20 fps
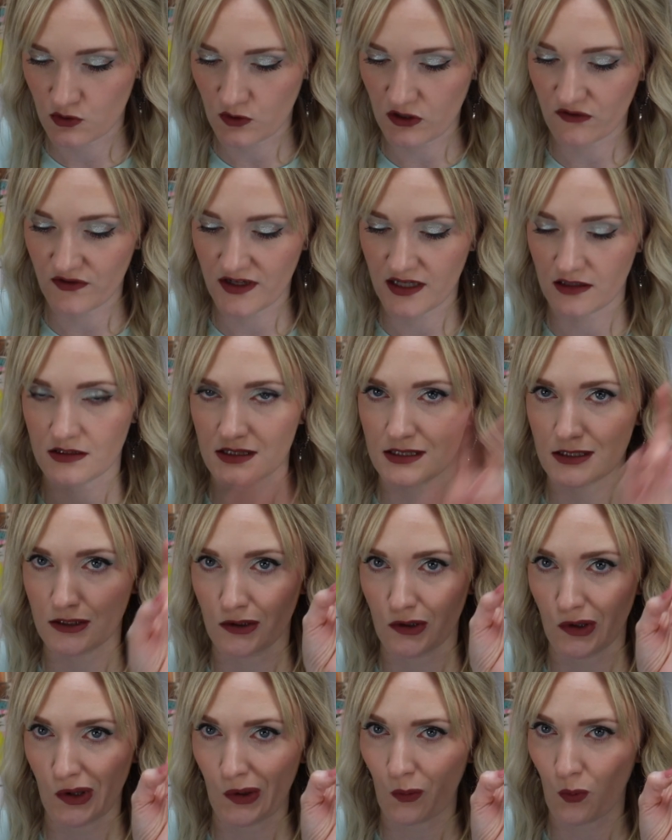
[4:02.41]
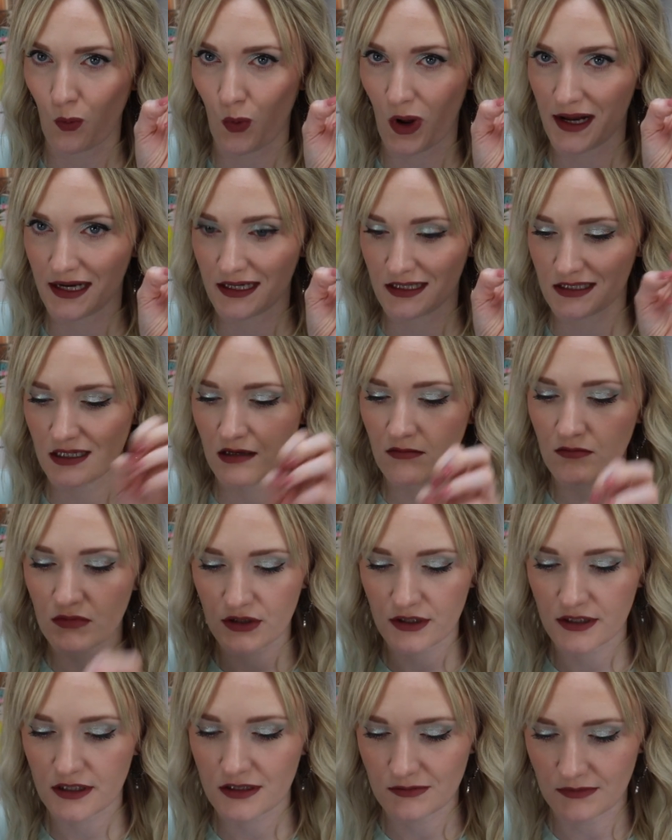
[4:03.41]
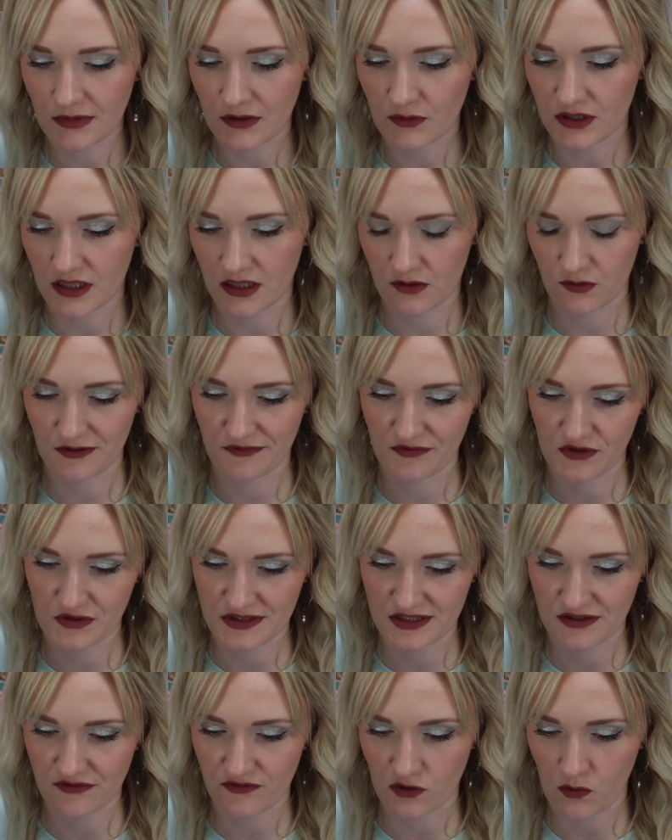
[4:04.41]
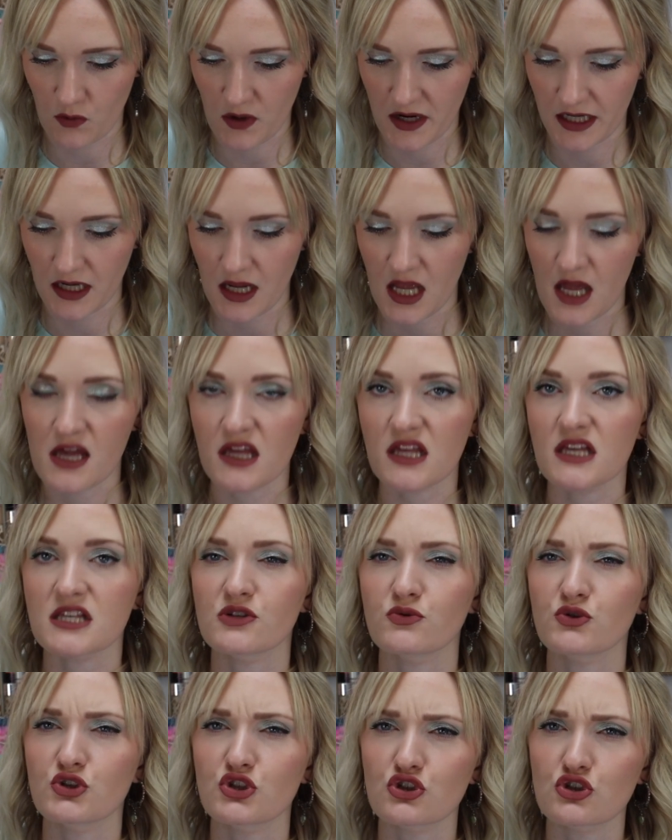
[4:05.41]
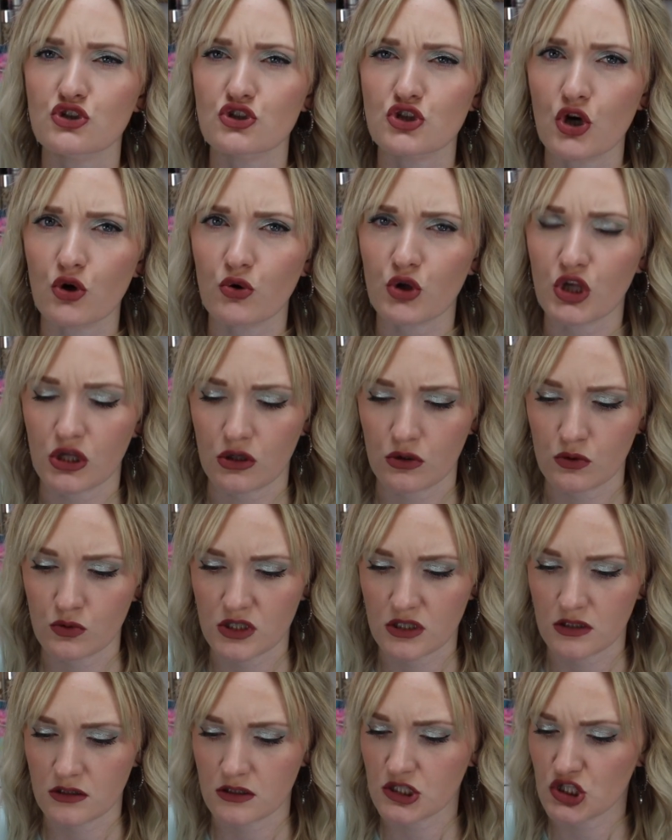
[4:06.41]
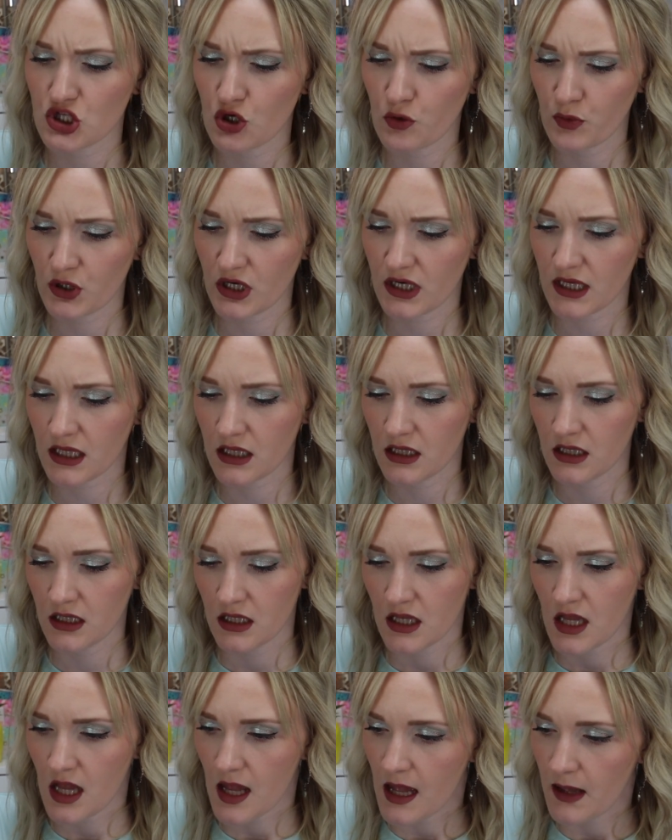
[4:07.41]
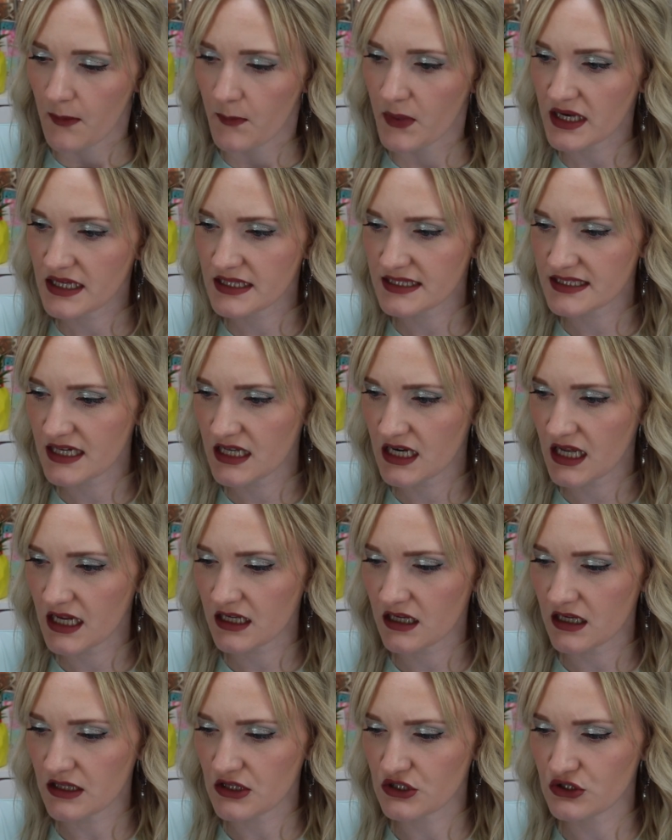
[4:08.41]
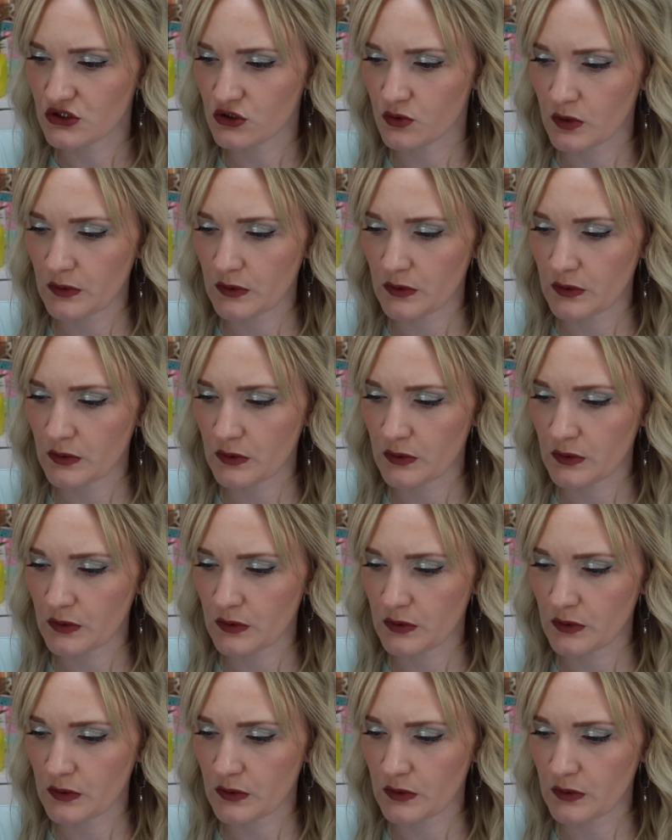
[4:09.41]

12-ounce wine tumbler. I would not have used it for wine because it was so cute and so pretty. But instead I got the